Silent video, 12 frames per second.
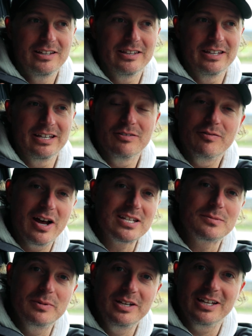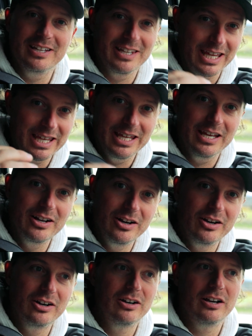the investment in the
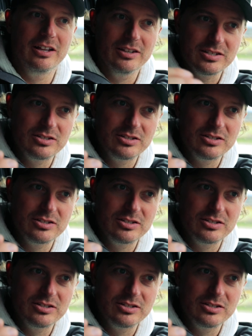gear and the